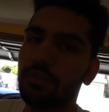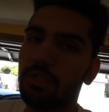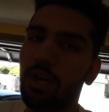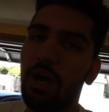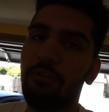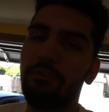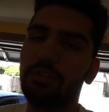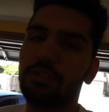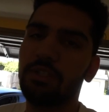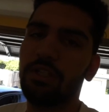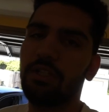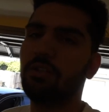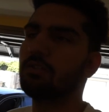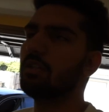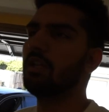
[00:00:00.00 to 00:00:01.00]
obviously,
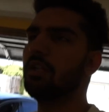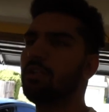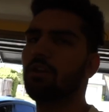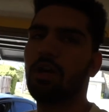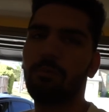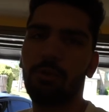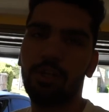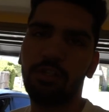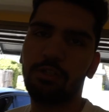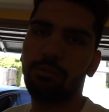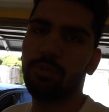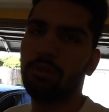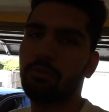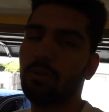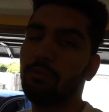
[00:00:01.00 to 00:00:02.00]
because like, you know, I'm all into B
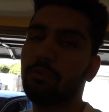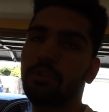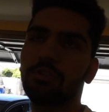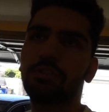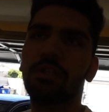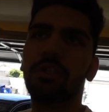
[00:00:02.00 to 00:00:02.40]
M Ws.